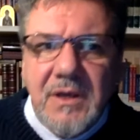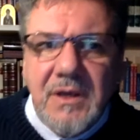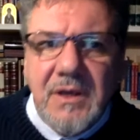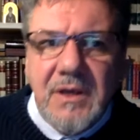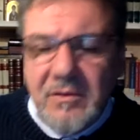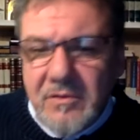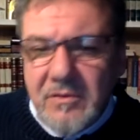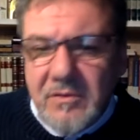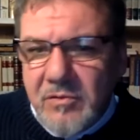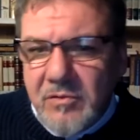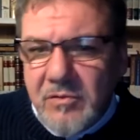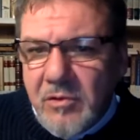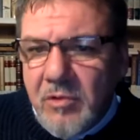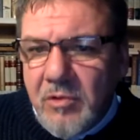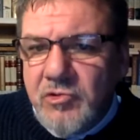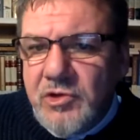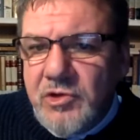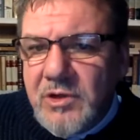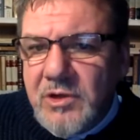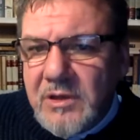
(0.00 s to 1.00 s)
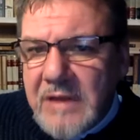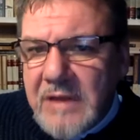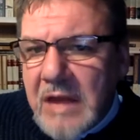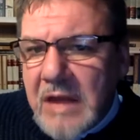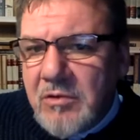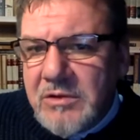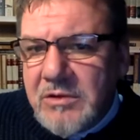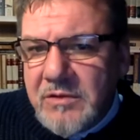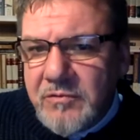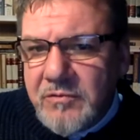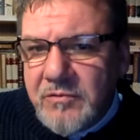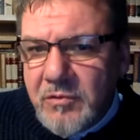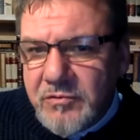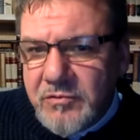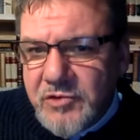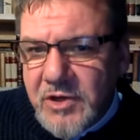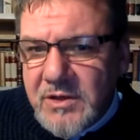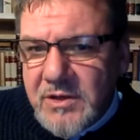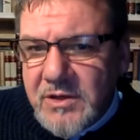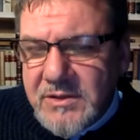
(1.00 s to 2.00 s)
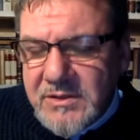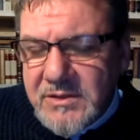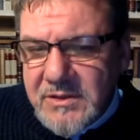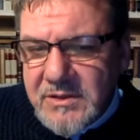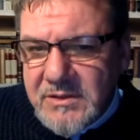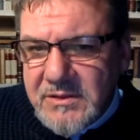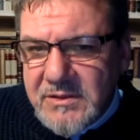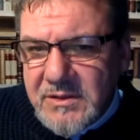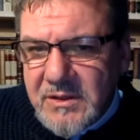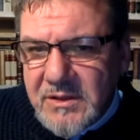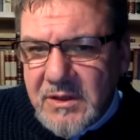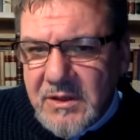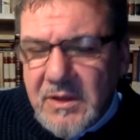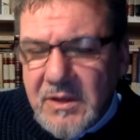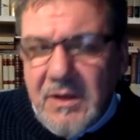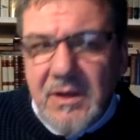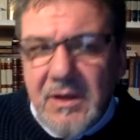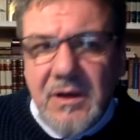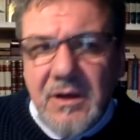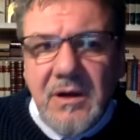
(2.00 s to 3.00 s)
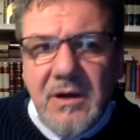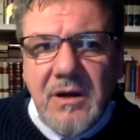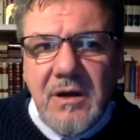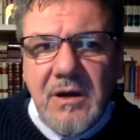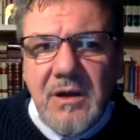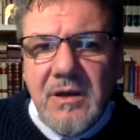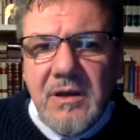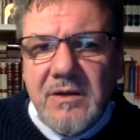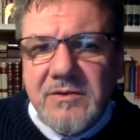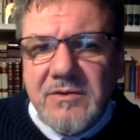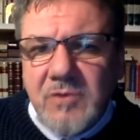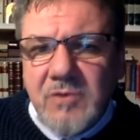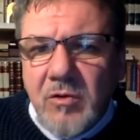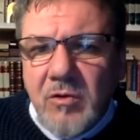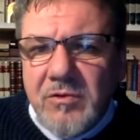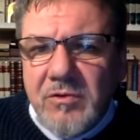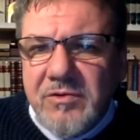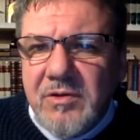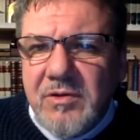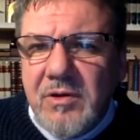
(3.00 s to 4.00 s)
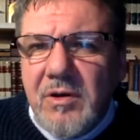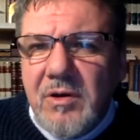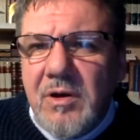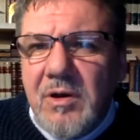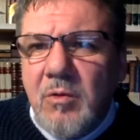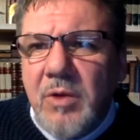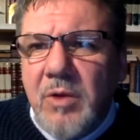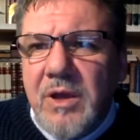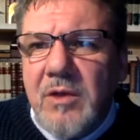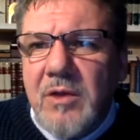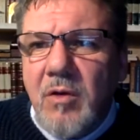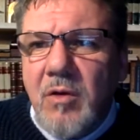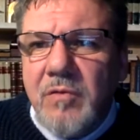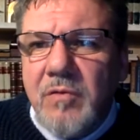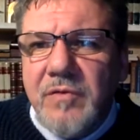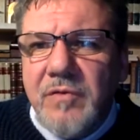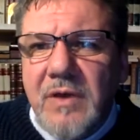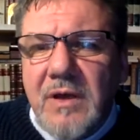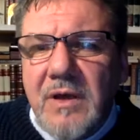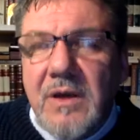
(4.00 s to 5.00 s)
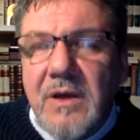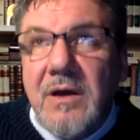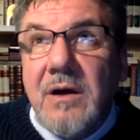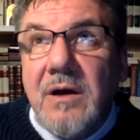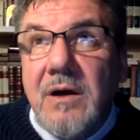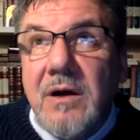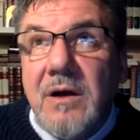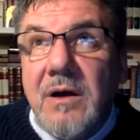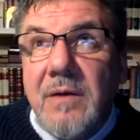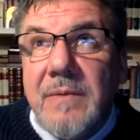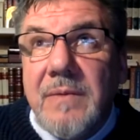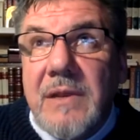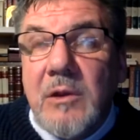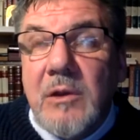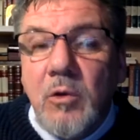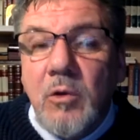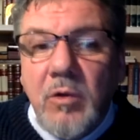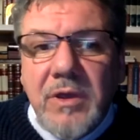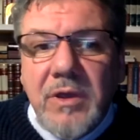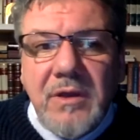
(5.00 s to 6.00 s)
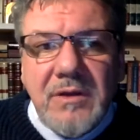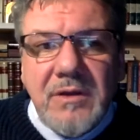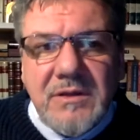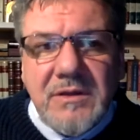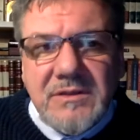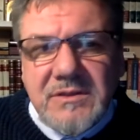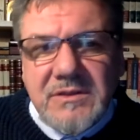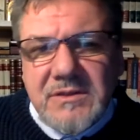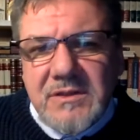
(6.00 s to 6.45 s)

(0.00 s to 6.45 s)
in the theological narrative of Genesis. It is also a way of looking at